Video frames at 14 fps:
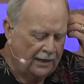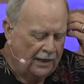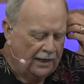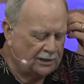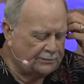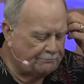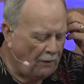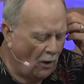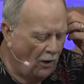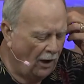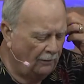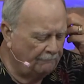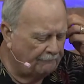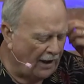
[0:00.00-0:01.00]
is
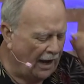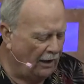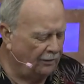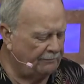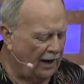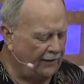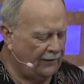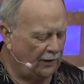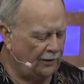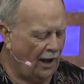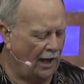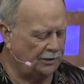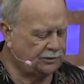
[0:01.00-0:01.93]
bound, bound by the law